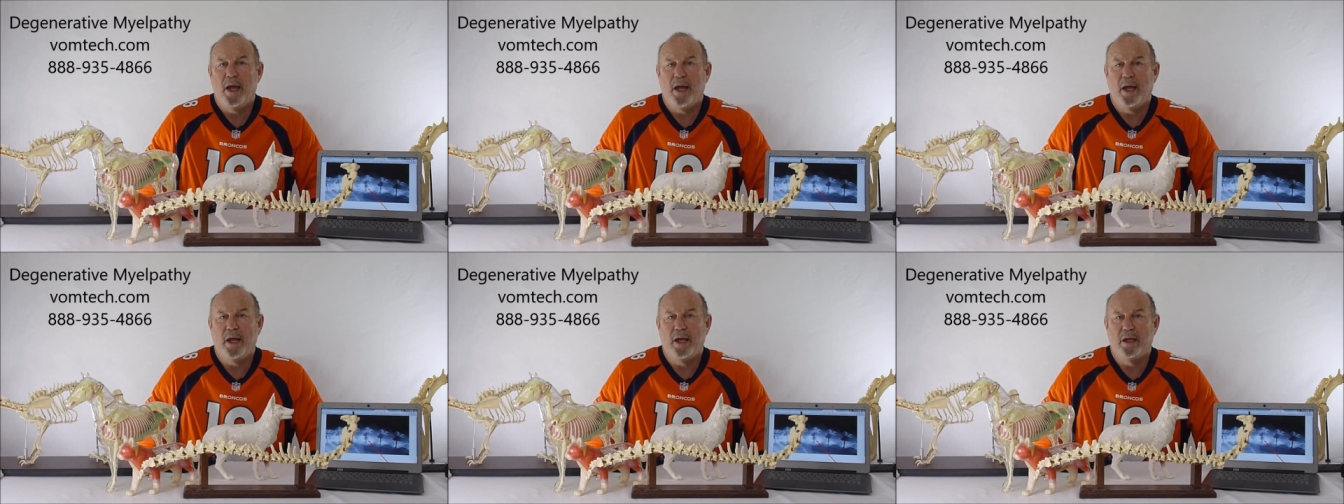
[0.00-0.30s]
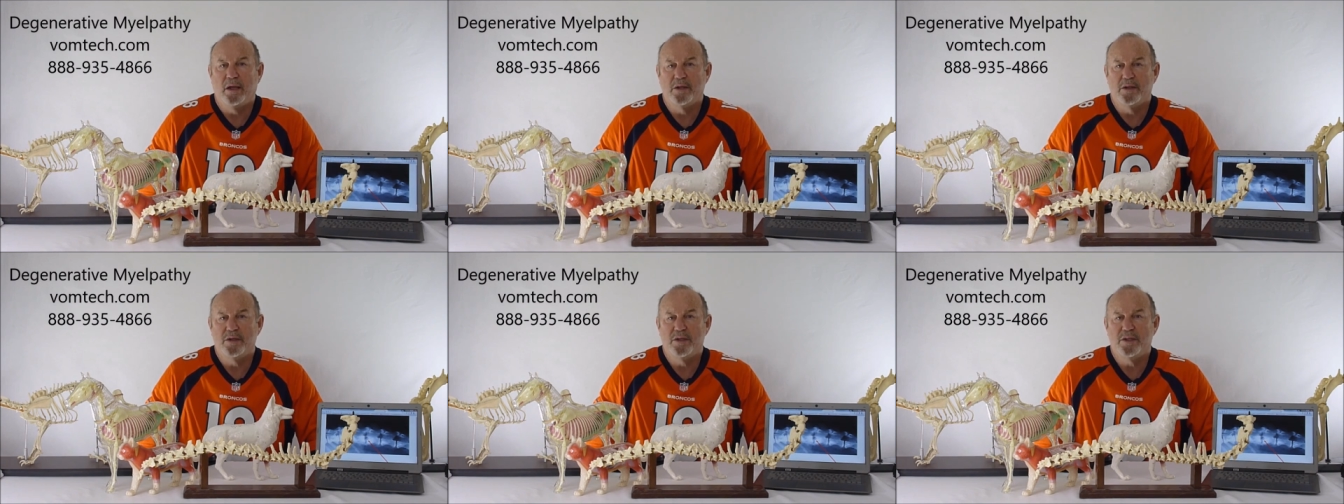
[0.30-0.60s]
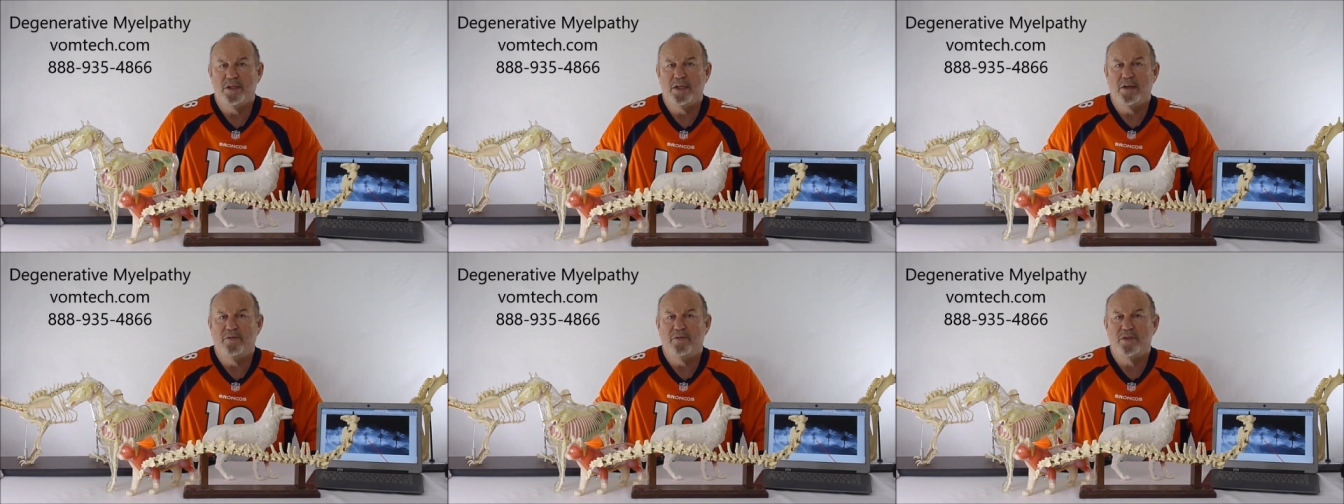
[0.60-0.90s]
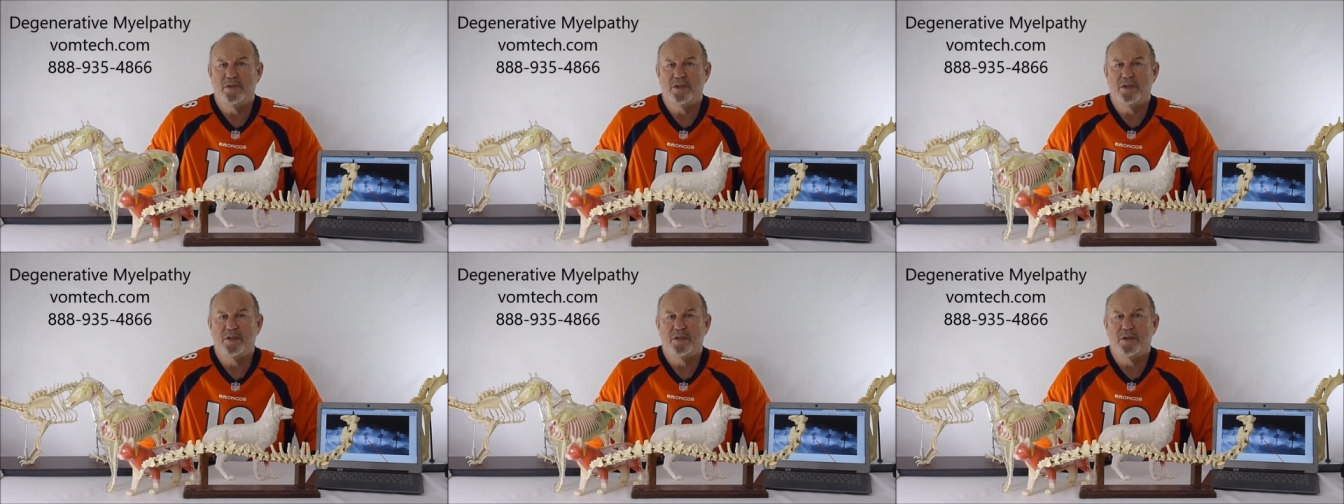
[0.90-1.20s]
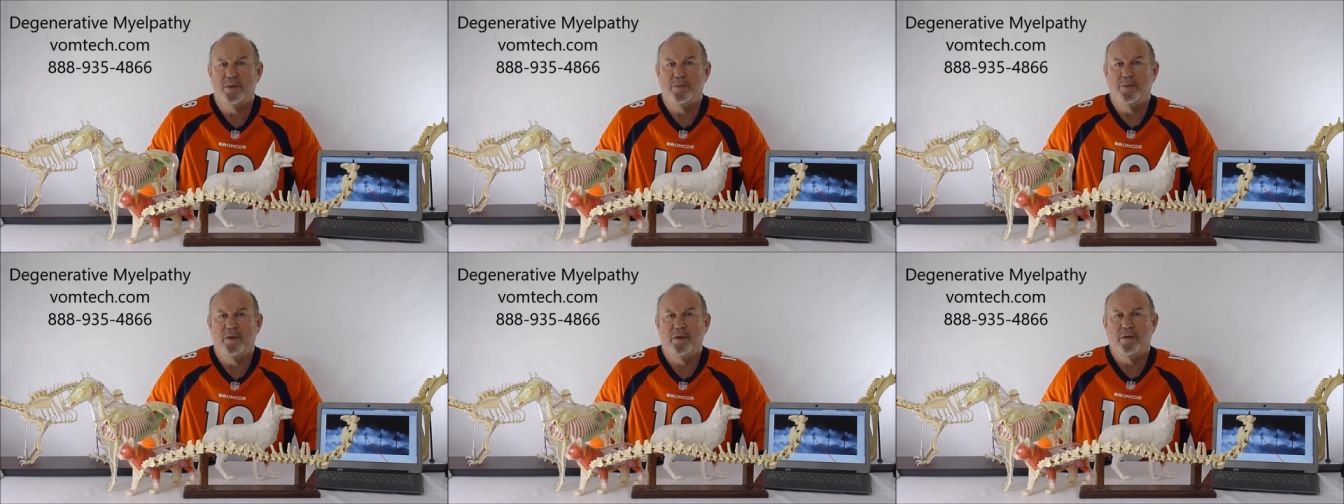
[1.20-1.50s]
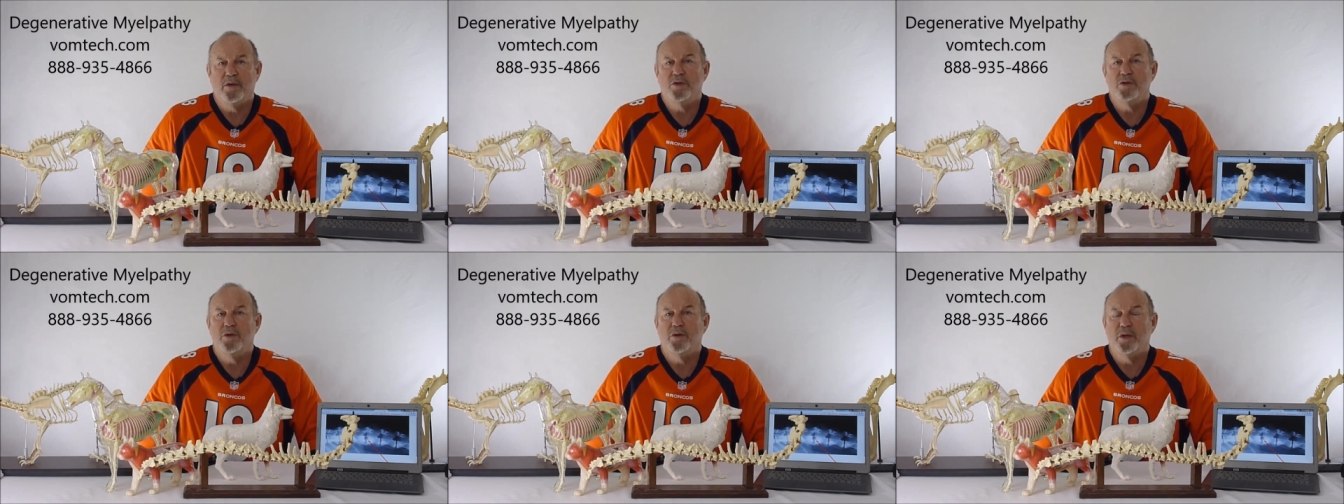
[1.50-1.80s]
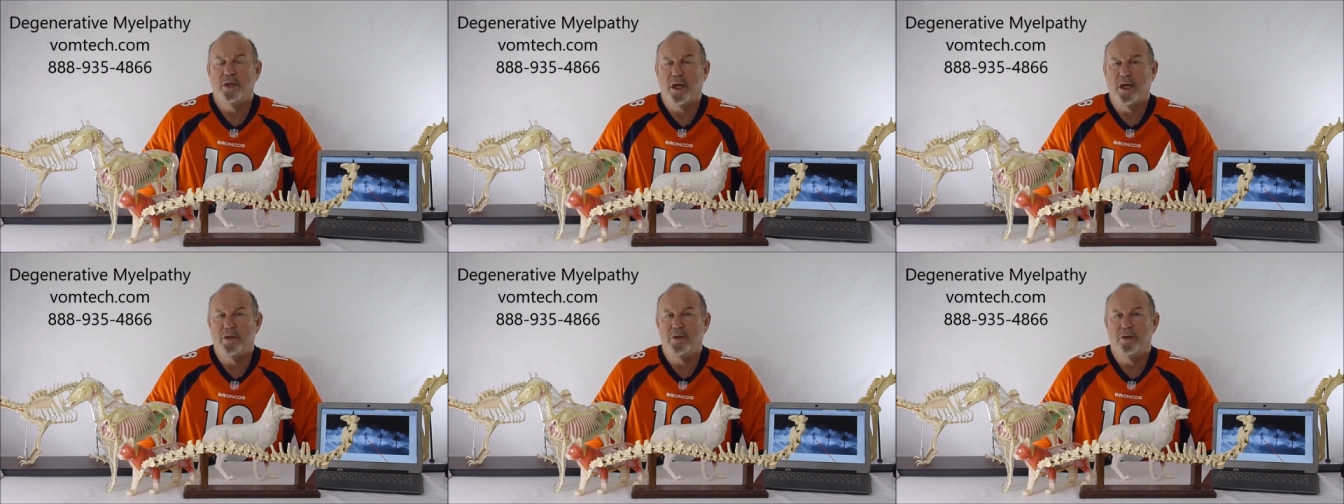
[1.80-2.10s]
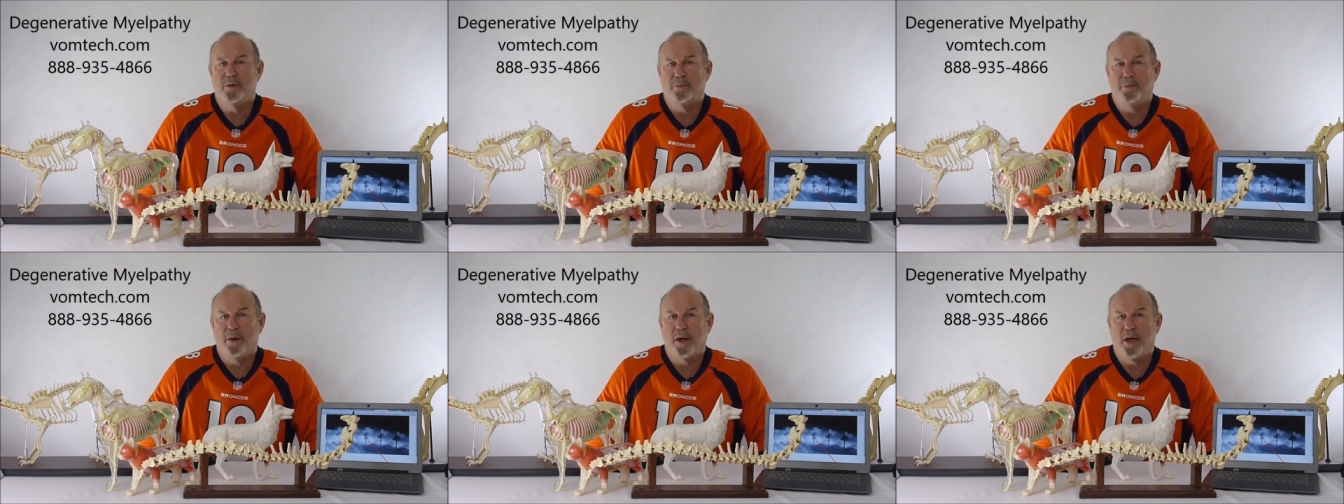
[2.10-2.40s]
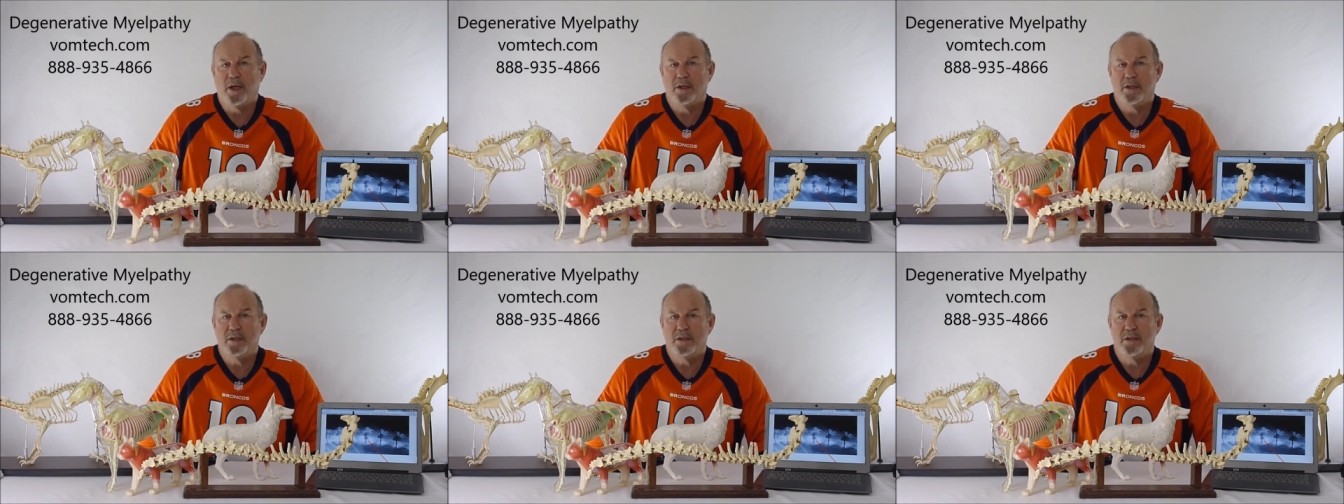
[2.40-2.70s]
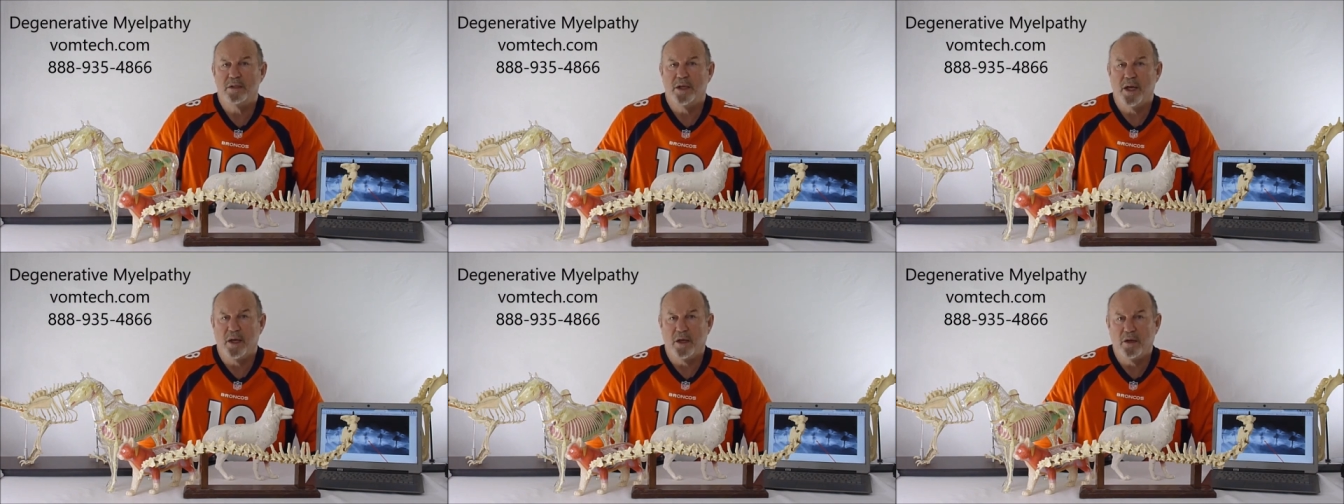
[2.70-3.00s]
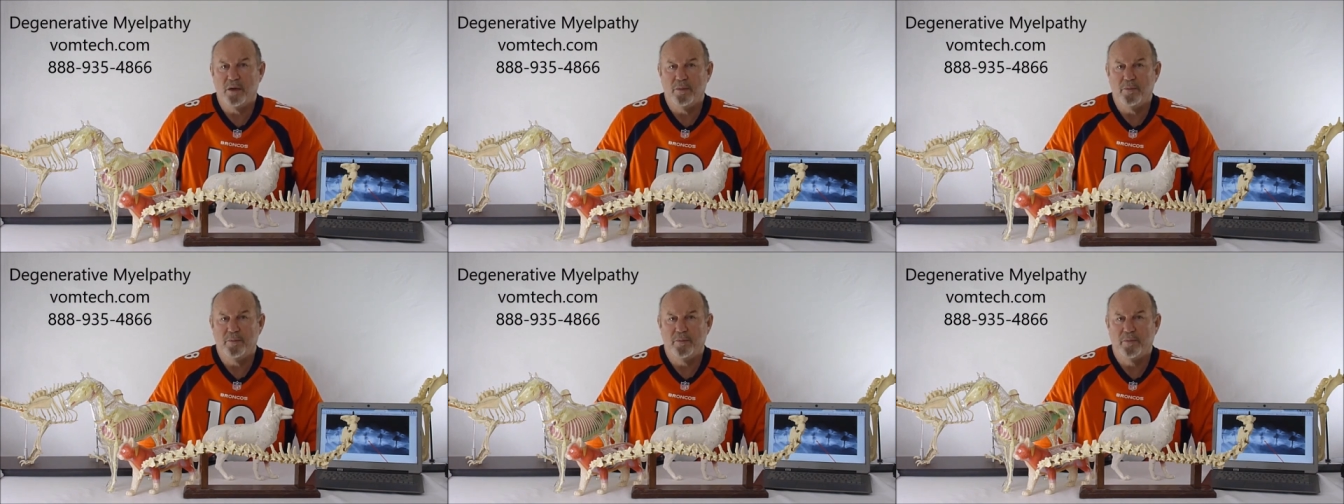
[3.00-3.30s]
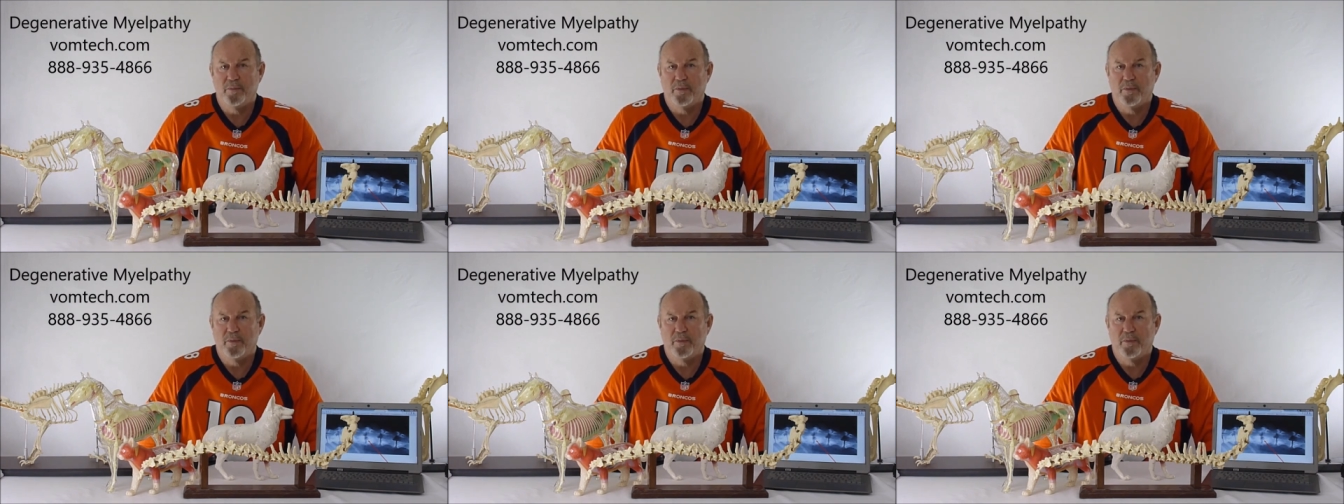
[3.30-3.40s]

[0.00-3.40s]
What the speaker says: and see if this is something that you could add to your practice. Thank you,